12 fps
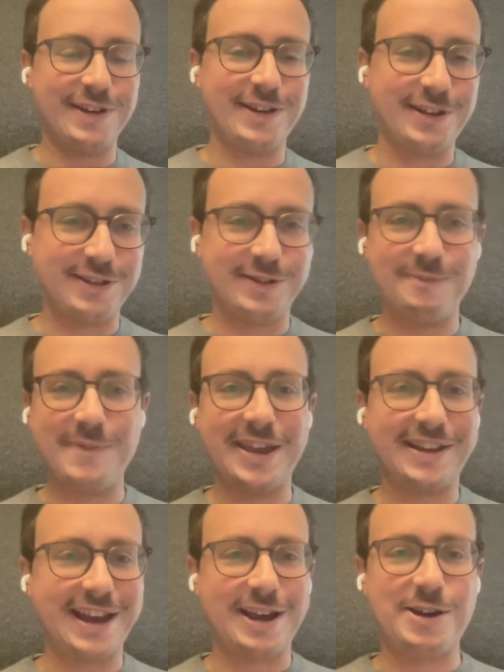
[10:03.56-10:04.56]
uh,
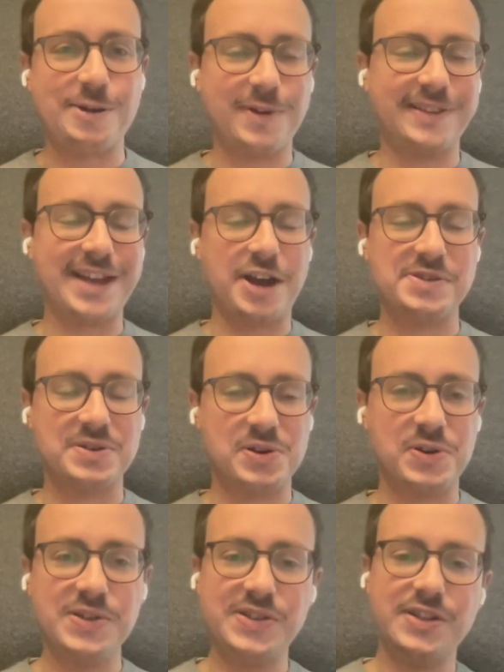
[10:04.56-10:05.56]
make like uh,
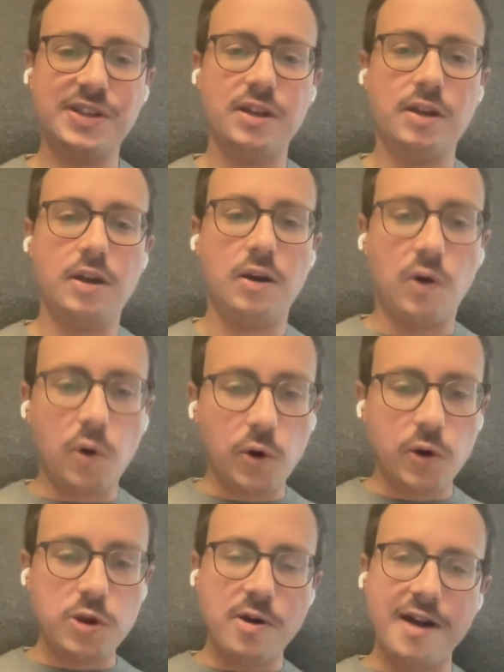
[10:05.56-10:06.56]
1,000 calls
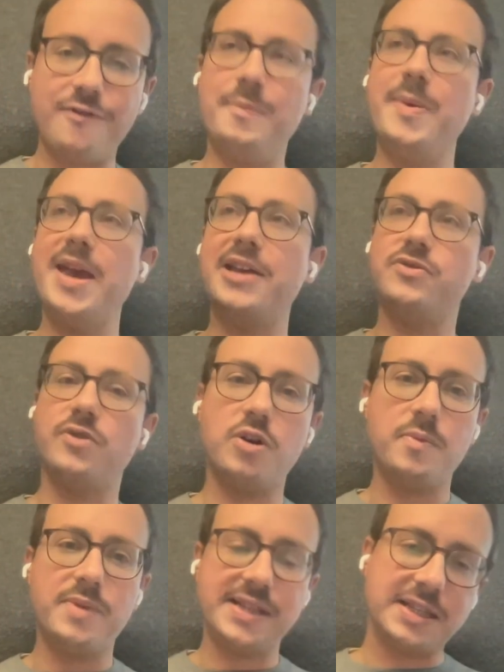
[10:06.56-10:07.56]
or you have a
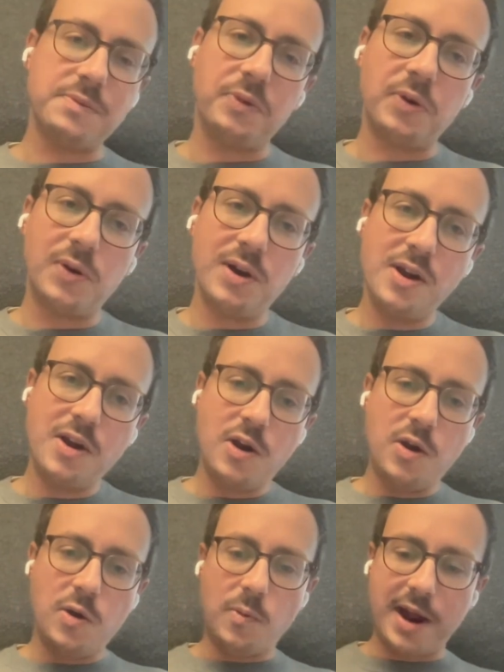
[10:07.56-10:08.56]
pay-as-you-go business model
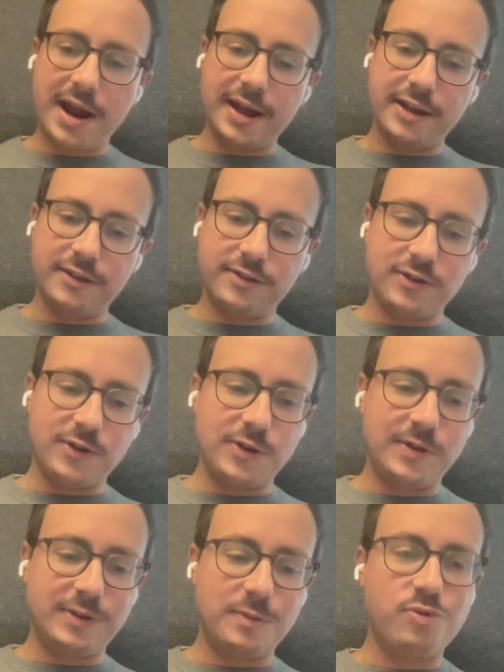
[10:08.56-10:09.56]
where
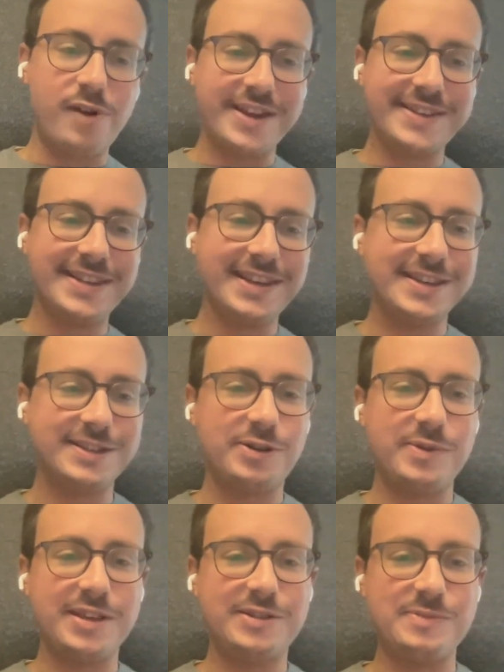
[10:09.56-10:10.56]
the, the pricing is
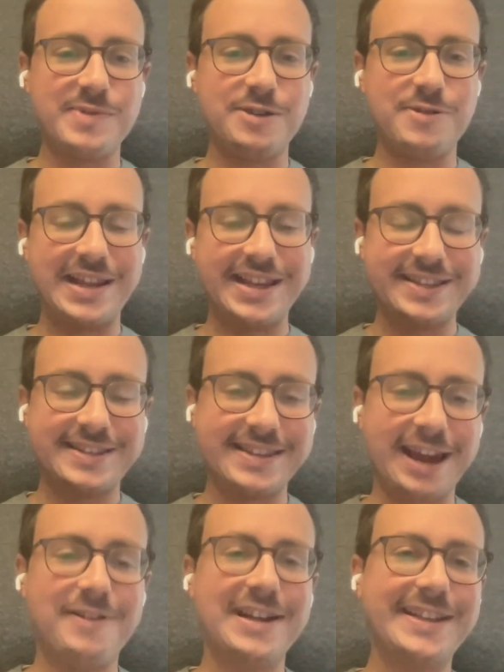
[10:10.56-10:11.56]
going to be
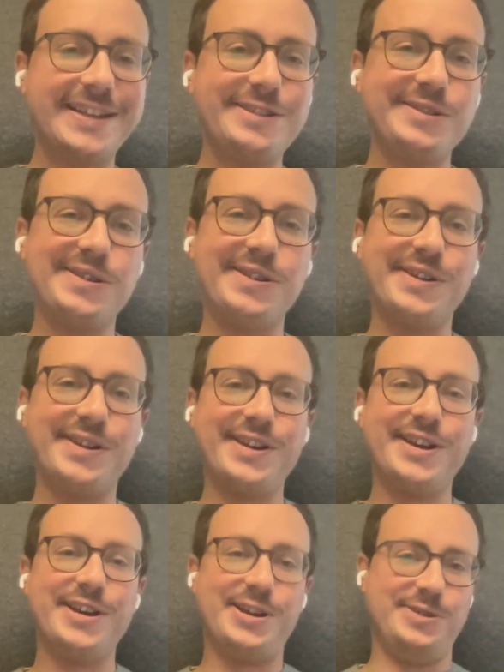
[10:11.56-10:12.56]
linked directly to the
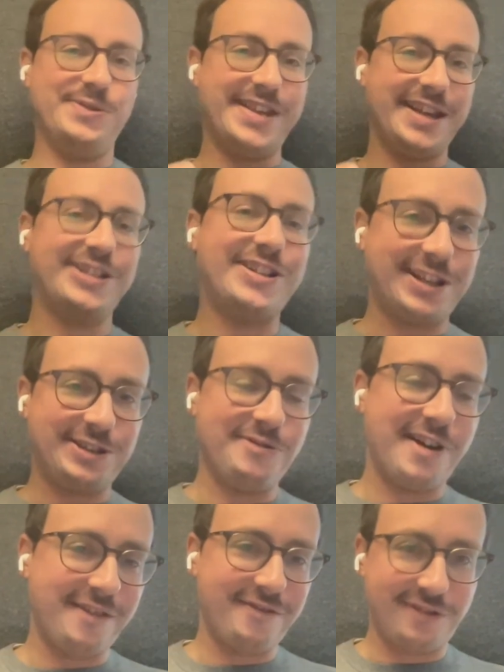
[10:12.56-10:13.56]
usage
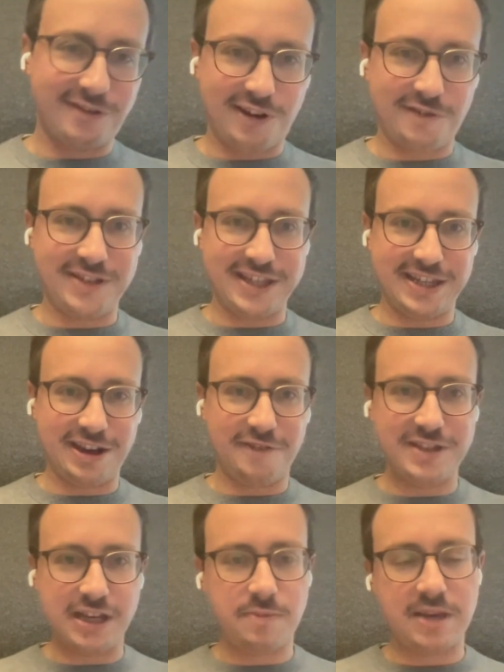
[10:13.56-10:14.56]
that you have of
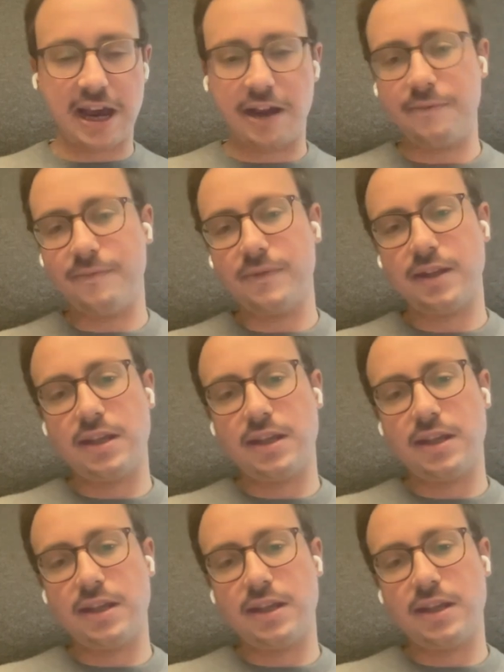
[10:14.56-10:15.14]
the, of the API.